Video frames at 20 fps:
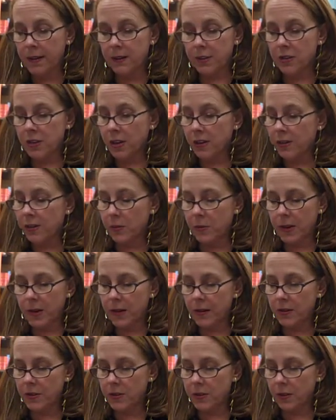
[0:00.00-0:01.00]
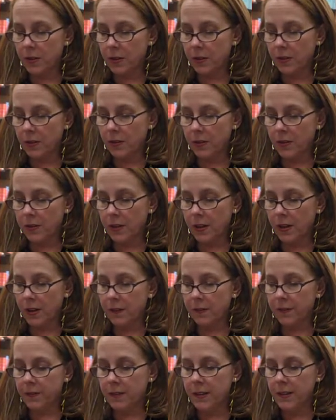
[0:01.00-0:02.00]
"It's just sweat," she told
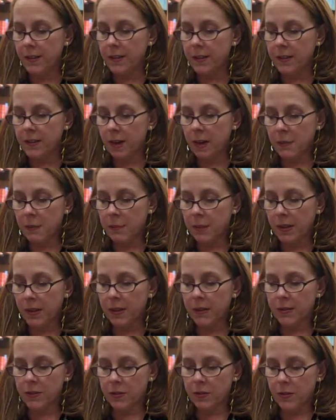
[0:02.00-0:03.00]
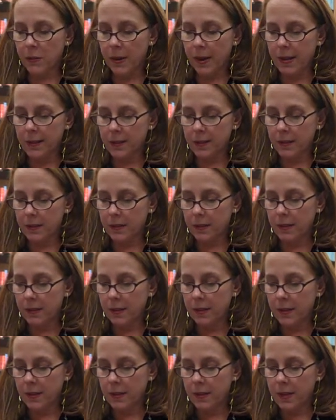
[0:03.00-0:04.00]
herself, "not blood, sweat."
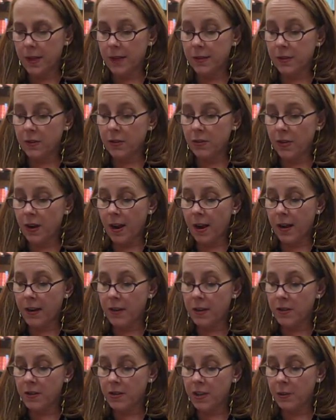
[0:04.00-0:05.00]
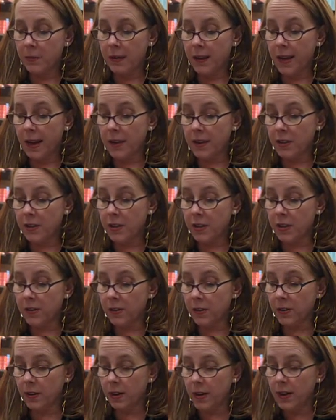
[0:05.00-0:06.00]
As it dried, she began to
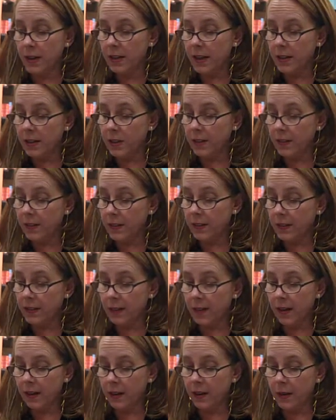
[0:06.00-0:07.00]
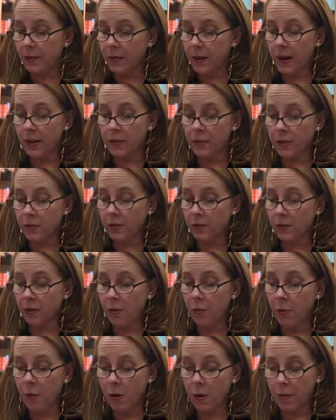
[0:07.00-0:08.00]
shiver, and she felt the air around her
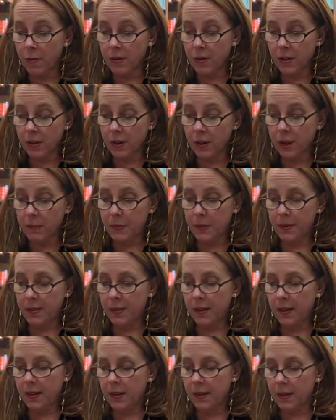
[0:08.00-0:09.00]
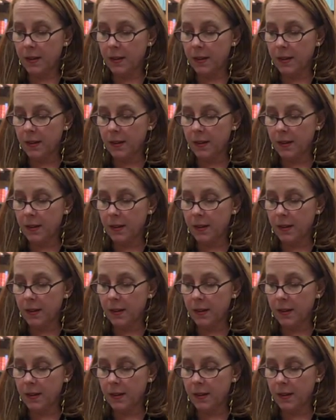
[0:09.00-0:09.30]
grow warmer to compensate.